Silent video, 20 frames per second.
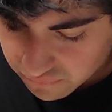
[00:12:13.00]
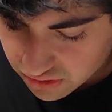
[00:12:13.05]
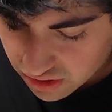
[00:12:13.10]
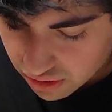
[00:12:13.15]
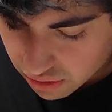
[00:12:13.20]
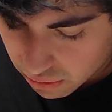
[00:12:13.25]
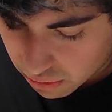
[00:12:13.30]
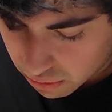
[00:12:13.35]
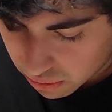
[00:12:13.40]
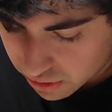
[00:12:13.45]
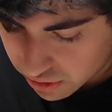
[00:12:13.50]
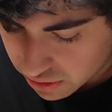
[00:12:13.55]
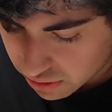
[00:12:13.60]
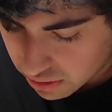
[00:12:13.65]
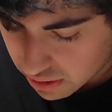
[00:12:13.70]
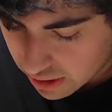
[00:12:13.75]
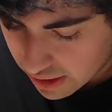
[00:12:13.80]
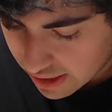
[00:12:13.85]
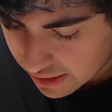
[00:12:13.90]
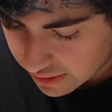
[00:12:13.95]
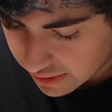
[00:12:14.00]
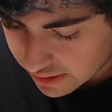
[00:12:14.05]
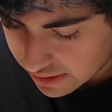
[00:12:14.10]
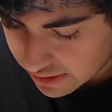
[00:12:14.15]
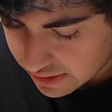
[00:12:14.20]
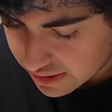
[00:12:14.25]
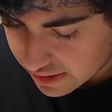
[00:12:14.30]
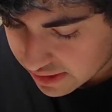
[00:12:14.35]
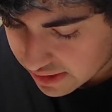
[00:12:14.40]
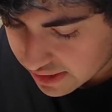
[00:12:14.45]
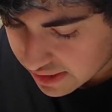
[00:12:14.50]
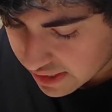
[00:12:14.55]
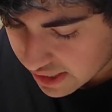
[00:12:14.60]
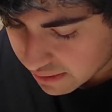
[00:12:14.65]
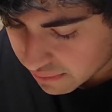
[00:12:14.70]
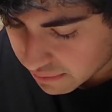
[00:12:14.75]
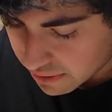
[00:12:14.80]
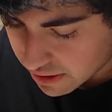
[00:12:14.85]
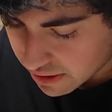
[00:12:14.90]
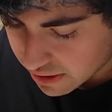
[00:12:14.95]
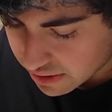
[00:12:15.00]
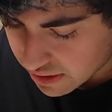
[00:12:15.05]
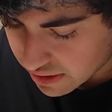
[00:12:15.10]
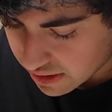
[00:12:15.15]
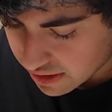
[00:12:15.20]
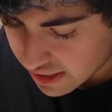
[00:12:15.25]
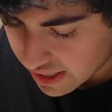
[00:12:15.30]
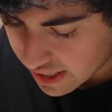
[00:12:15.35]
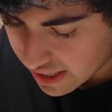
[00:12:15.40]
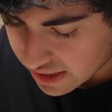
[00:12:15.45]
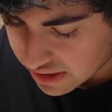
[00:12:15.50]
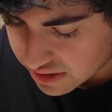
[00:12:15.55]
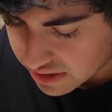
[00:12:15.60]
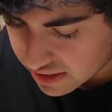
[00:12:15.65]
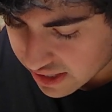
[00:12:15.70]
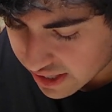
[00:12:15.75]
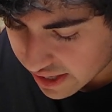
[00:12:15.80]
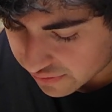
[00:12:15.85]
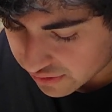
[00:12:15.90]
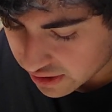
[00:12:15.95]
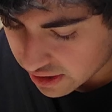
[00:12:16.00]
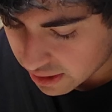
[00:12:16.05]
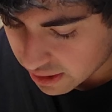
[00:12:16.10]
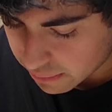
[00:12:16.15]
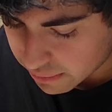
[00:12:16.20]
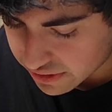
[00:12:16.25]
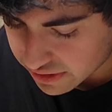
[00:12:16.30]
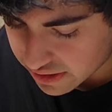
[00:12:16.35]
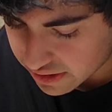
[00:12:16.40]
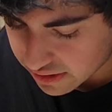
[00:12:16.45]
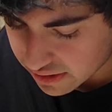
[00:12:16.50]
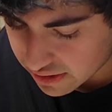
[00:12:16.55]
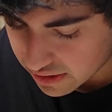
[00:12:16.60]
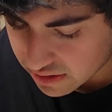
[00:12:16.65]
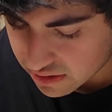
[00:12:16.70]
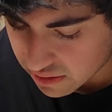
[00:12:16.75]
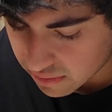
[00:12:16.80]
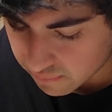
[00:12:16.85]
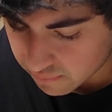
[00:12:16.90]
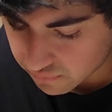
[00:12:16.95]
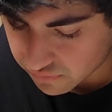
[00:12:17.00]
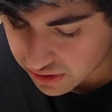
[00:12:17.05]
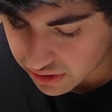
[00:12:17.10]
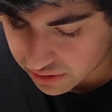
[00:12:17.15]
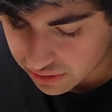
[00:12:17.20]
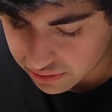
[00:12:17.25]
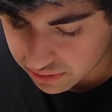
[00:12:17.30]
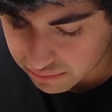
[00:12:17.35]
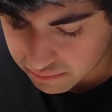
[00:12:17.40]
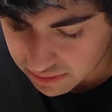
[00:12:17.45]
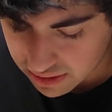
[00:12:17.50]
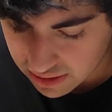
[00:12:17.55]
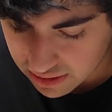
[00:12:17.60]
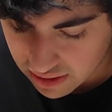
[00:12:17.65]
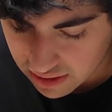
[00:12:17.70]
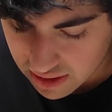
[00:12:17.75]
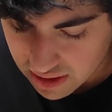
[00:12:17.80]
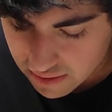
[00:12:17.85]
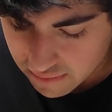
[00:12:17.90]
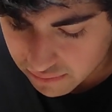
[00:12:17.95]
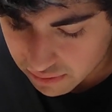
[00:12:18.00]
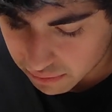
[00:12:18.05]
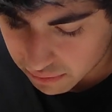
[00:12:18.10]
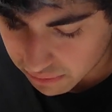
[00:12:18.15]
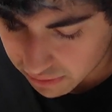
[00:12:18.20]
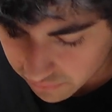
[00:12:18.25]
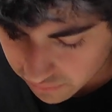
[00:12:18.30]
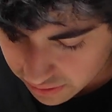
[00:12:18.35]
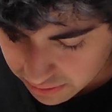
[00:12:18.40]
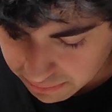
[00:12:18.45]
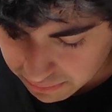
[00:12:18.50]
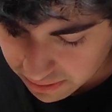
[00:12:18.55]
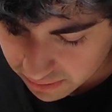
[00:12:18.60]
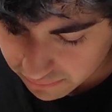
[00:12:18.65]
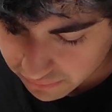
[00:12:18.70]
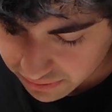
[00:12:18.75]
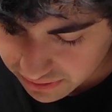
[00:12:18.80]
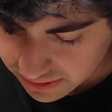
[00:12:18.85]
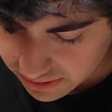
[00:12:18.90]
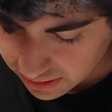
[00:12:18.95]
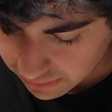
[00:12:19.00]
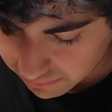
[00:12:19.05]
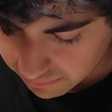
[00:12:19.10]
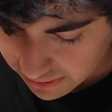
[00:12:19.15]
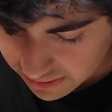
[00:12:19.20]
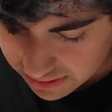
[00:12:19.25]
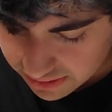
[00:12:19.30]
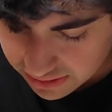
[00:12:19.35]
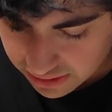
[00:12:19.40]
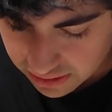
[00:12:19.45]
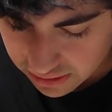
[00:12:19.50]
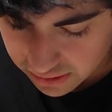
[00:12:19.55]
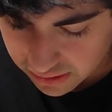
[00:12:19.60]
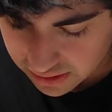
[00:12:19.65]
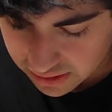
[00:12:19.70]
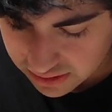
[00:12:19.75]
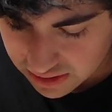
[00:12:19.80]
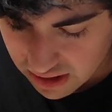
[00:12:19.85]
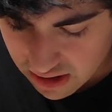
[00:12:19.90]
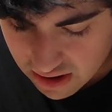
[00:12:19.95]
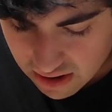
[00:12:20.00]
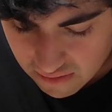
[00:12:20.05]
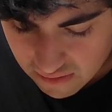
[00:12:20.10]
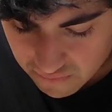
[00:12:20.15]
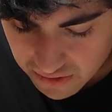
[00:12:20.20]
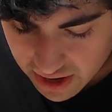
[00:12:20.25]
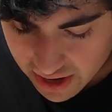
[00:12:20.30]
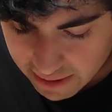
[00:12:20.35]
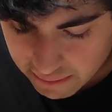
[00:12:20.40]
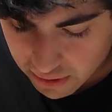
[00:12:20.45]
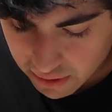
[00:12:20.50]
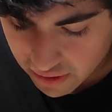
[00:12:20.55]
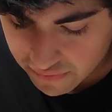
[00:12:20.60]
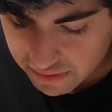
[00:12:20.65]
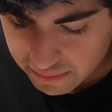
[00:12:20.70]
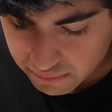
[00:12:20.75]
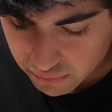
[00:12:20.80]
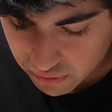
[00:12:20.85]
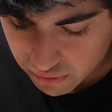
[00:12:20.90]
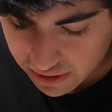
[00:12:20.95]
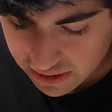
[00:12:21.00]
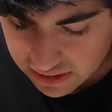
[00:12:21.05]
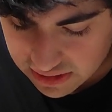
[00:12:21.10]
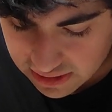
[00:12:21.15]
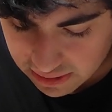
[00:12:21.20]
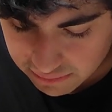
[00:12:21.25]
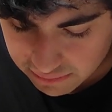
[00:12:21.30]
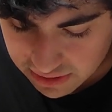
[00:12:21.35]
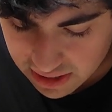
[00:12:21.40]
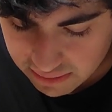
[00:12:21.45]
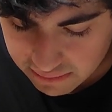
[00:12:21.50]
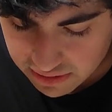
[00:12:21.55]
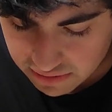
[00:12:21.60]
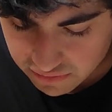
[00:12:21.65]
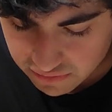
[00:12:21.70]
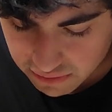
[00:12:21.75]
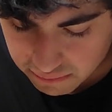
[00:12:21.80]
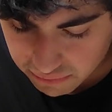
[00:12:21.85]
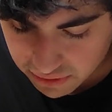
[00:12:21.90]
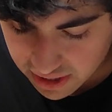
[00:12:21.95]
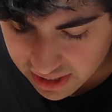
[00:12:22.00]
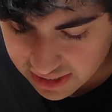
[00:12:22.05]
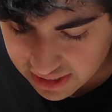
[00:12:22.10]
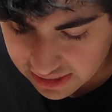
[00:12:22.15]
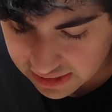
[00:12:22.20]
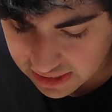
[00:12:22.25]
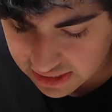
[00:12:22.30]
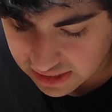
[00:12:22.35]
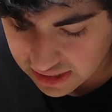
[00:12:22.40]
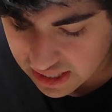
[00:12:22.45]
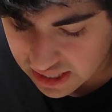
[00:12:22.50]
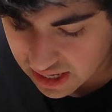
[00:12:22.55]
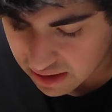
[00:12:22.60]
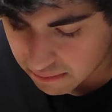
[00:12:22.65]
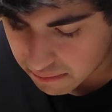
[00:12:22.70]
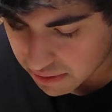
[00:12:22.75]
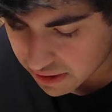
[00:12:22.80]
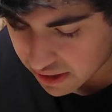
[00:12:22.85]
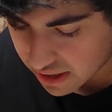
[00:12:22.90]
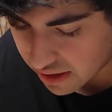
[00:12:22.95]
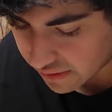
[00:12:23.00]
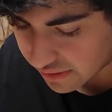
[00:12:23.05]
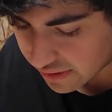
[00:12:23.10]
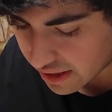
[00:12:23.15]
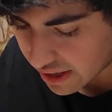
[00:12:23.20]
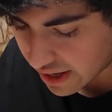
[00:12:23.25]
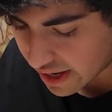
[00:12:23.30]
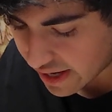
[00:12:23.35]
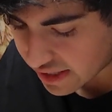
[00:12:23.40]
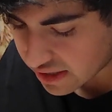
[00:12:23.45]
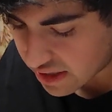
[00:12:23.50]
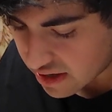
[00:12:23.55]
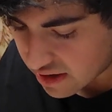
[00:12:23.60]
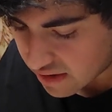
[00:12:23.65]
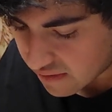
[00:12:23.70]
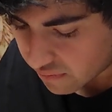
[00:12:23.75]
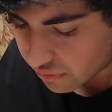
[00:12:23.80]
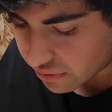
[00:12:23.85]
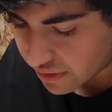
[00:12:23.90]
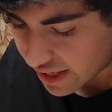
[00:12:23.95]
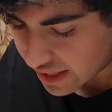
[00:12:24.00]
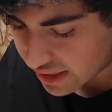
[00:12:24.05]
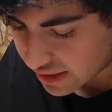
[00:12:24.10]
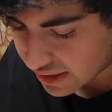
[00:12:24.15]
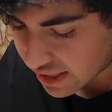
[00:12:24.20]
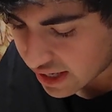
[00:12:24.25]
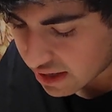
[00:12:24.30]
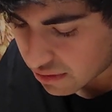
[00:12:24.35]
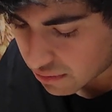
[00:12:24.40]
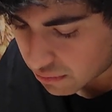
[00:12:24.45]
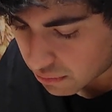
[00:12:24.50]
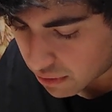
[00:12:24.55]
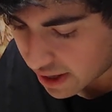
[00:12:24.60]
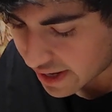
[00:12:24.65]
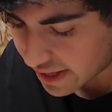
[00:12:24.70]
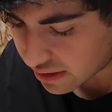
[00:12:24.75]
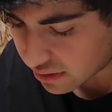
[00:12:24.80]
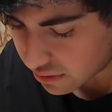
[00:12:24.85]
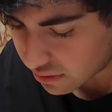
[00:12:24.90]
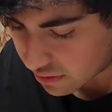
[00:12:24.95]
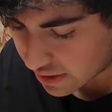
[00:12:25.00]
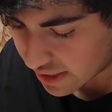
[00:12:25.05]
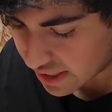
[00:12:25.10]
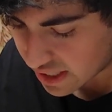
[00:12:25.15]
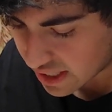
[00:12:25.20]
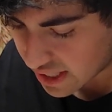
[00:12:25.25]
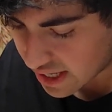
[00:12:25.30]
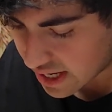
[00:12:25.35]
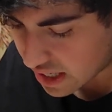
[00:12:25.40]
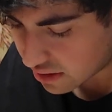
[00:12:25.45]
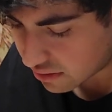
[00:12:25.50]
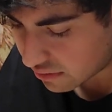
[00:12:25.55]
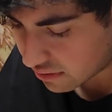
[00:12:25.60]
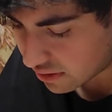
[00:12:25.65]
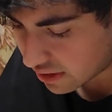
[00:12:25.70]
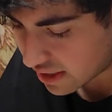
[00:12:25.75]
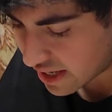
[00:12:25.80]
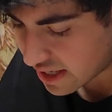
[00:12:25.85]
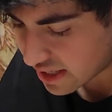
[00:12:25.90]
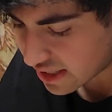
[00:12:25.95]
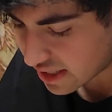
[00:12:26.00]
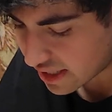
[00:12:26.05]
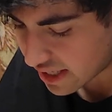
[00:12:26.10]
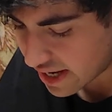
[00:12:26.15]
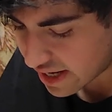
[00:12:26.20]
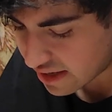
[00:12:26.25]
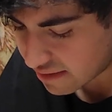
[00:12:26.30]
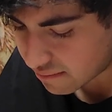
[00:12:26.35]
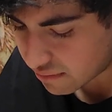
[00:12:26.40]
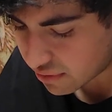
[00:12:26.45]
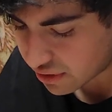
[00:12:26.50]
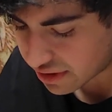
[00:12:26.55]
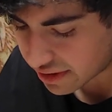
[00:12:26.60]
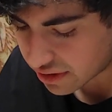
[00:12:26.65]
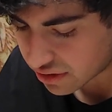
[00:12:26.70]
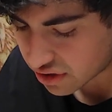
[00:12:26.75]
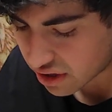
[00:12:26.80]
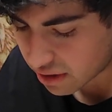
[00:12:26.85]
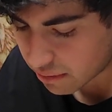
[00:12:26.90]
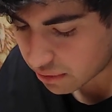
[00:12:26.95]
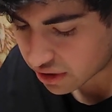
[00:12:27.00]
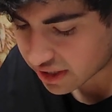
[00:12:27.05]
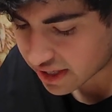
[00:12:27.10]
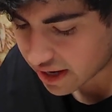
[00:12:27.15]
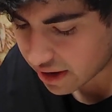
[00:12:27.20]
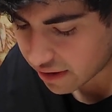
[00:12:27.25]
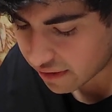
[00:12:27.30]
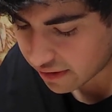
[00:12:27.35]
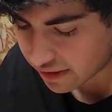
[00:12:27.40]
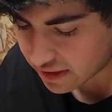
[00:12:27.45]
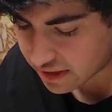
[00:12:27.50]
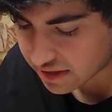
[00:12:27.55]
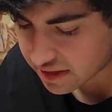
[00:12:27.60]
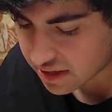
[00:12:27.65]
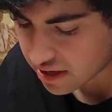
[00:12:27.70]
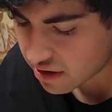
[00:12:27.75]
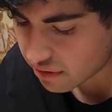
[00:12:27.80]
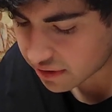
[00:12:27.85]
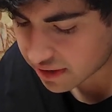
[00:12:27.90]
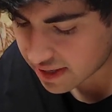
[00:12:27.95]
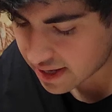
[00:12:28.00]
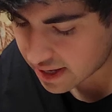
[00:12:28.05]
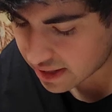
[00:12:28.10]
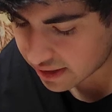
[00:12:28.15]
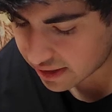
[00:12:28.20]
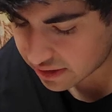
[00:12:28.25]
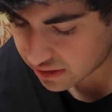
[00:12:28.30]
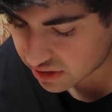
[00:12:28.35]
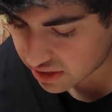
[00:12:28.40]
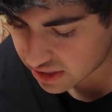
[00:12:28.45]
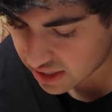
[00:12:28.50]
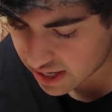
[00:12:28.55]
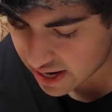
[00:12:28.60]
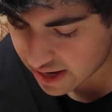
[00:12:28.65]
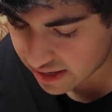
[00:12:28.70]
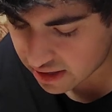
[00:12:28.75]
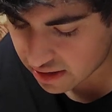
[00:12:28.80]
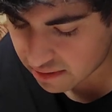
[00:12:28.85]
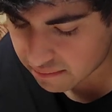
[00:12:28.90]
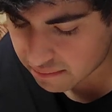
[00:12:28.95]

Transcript: "Order Ellen to say we are engaged, Cathy," he persisted. "Don't turn me for one of those pitiful silly friends of yours. I'm on the point sometimes of complaining but I'll not." "That they what?" cried Catherine, gazing at him with a troubled countenance. "Oh, Nellie," she added